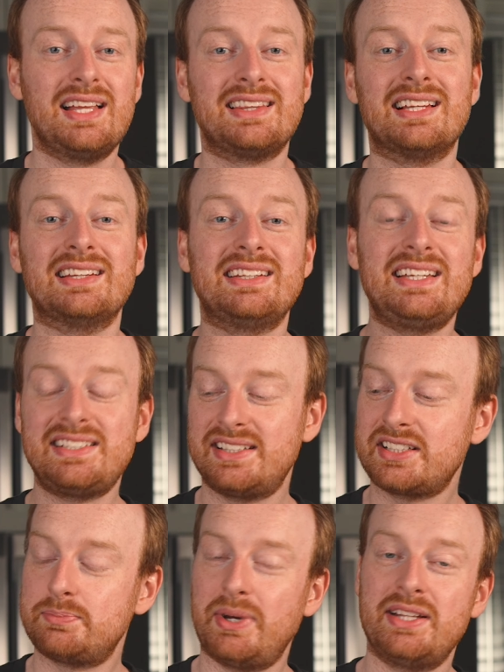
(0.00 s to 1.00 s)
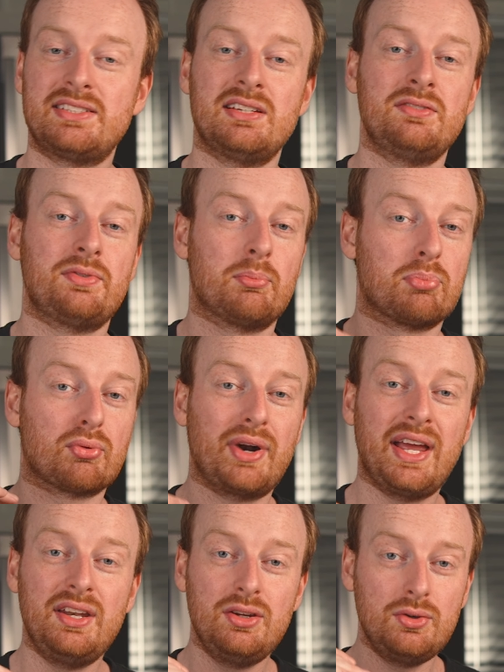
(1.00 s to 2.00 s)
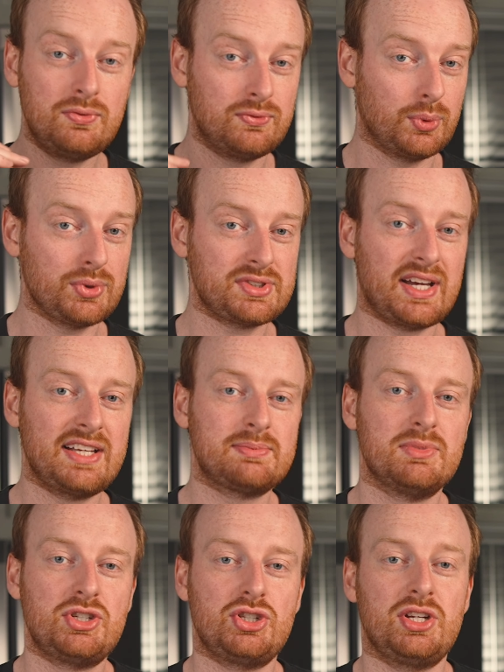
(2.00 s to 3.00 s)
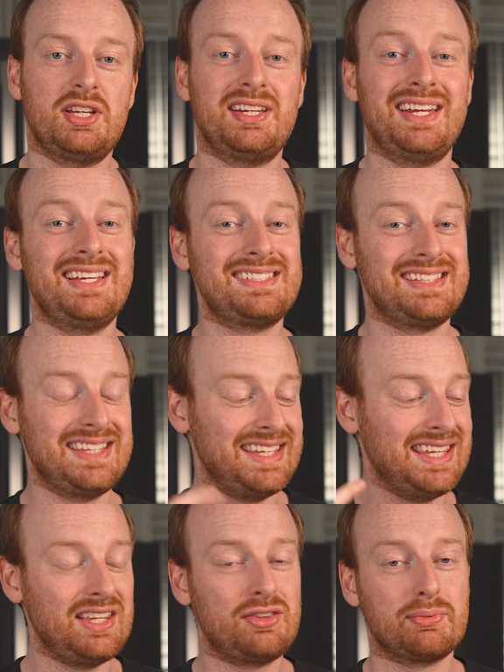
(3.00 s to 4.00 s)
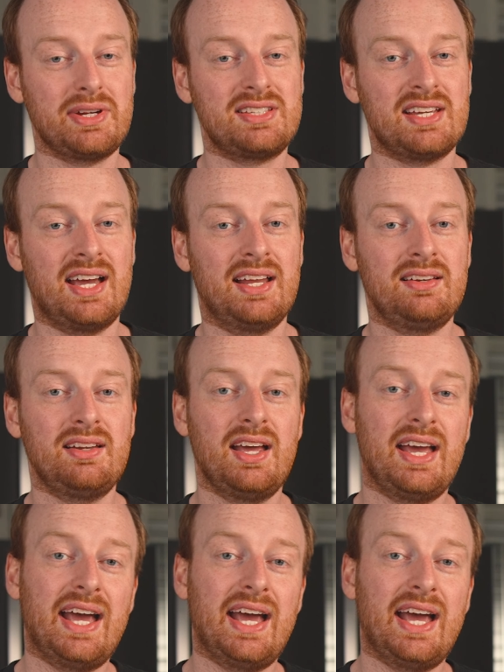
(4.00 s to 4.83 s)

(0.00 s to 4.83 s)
the least expensive brand new full-size machine is the E310